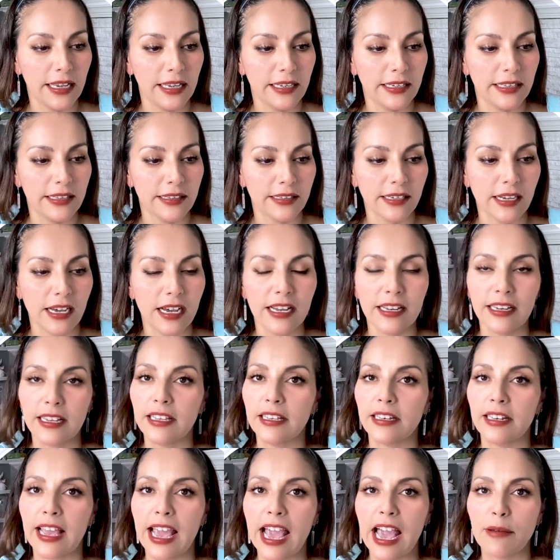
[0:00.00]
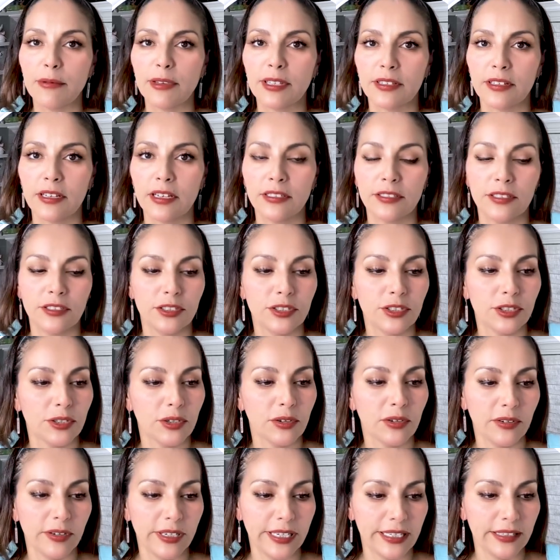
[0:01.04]
and it's got an Amazon
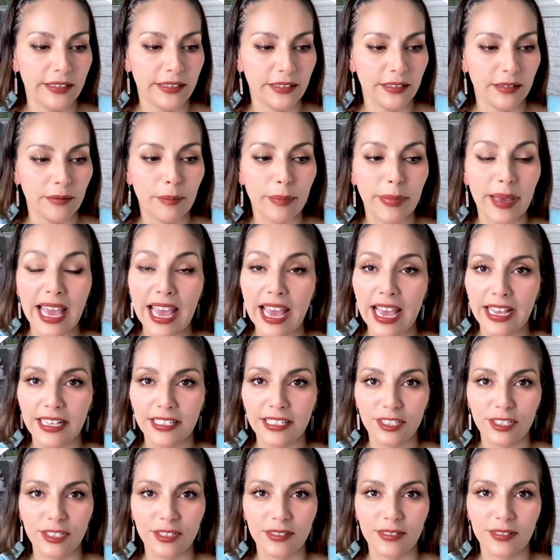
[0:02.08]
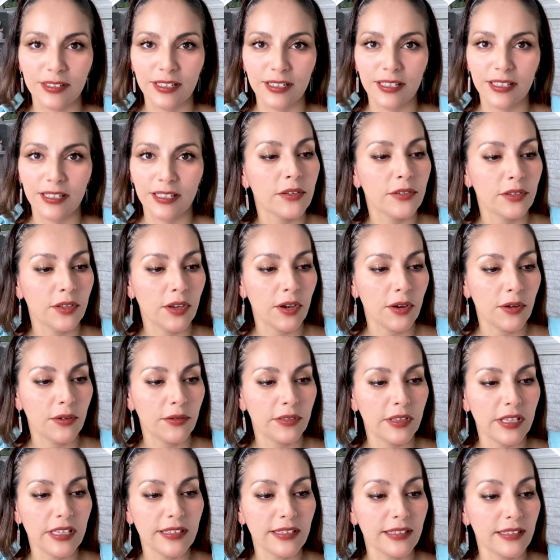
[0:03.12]
Choice badge. So
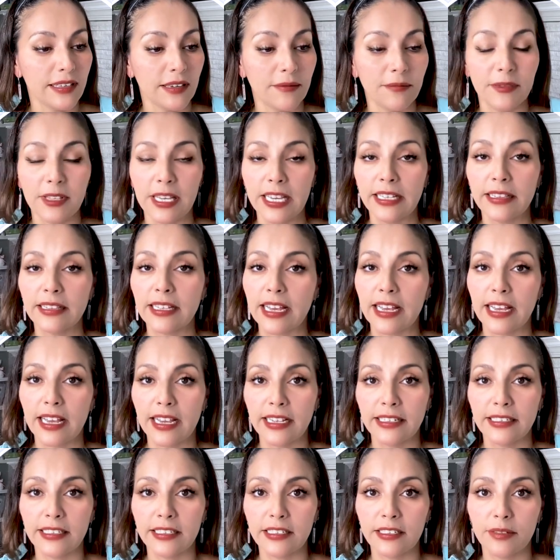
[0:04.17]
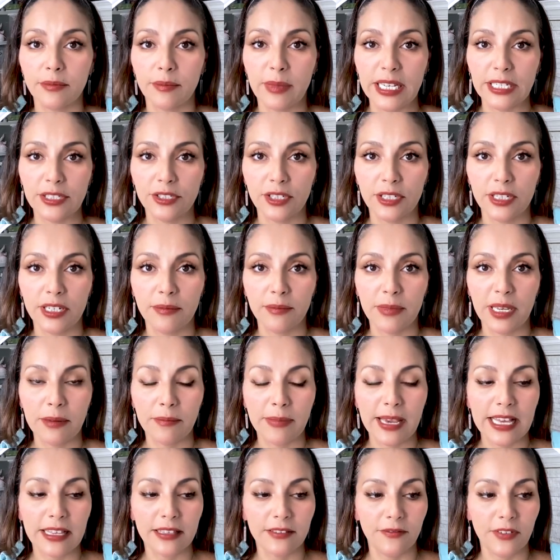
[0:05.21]
this is something that I didn't mention in my
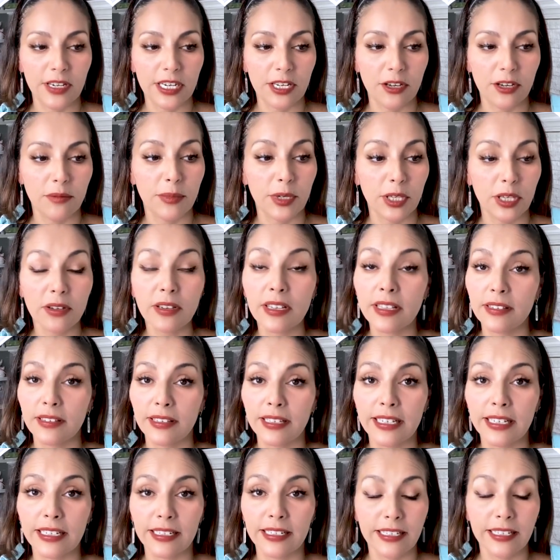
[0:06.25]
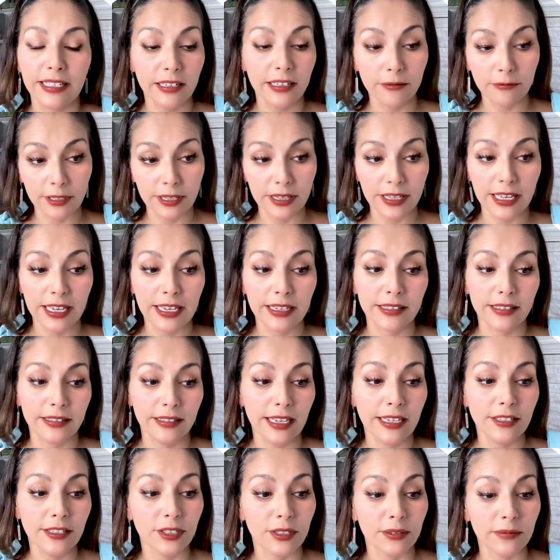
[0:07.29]
past video, but you can see it here with the
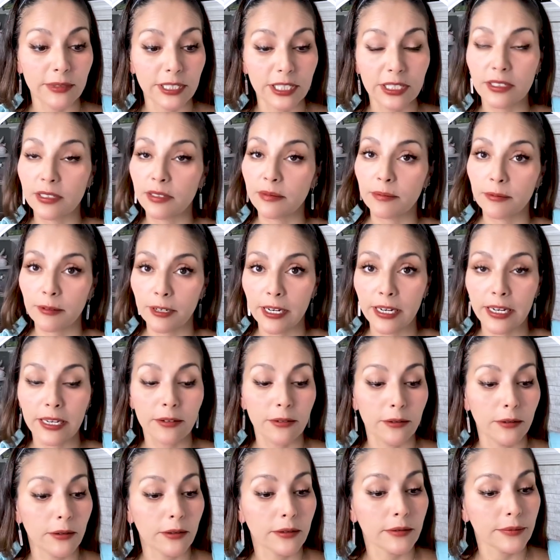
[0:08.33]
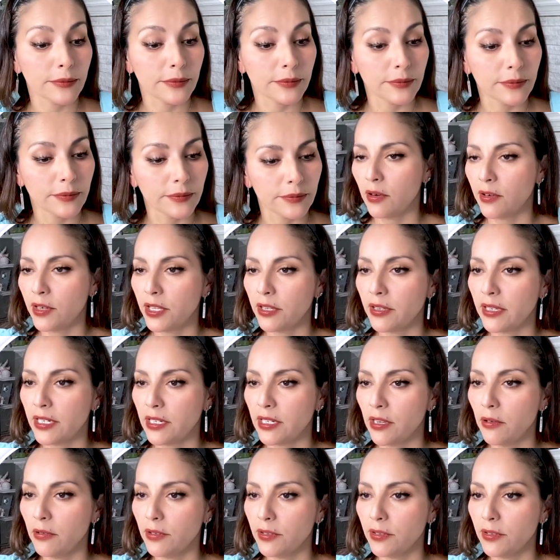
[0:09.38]
extension, which is pretty cool. Or you
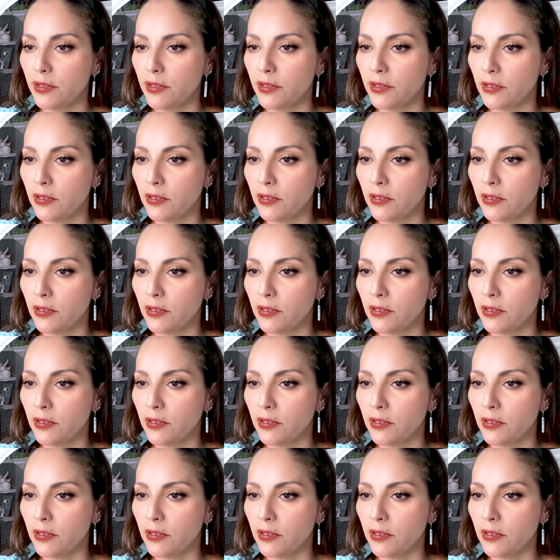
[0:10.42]
can also